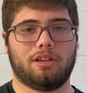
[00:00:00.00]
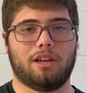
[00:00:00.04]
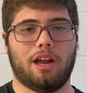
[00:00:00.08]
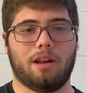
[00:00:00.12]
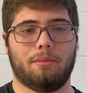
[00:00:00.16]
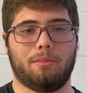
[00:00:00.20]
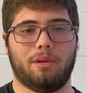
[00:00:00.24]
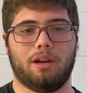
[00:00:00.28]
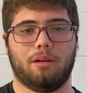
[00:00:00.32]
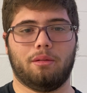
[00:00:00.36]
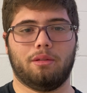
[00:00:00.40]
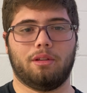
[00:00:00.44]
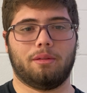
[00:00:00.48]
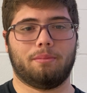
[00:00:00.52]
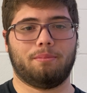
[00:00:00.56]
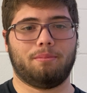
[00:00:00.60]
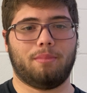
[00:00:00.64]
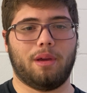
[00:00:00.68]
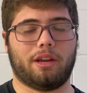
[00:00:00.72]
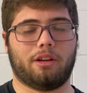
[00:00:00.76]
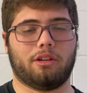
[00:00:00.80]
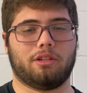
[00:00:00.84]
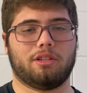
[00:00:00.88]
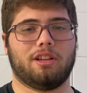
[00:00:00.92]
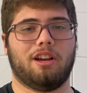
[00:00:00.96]
You got to be able to
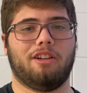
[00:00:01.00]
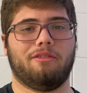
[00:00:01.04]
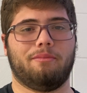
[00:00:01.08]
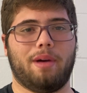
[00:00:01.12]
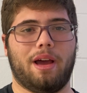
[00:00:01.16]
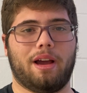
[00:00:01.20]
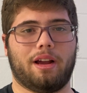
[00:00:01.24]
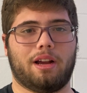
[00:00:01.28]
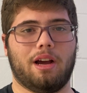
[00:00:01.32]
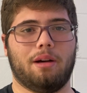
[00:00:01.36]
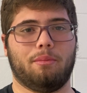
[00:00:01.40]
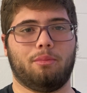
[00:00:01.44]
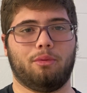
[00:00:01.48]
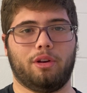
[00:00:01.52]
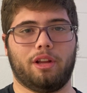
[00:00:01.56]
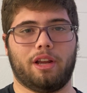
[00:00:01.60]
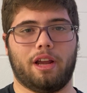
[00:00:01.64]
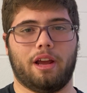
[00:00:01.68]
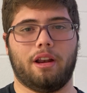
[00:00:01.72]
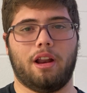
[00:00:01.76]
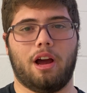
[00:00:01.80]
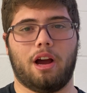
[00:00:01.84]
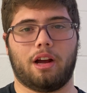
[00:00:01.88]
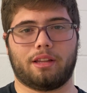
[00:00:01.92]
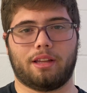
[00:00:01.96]
pick yourself back up when you
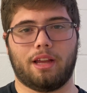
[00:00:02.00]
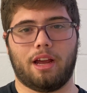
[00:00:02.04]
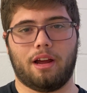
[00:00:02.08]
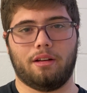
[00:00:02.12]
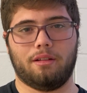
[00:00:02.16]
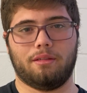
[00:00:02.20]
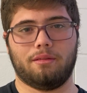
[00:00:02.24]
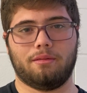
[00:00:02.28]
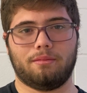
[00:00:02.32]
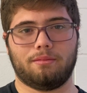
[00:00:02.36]
get knocked down.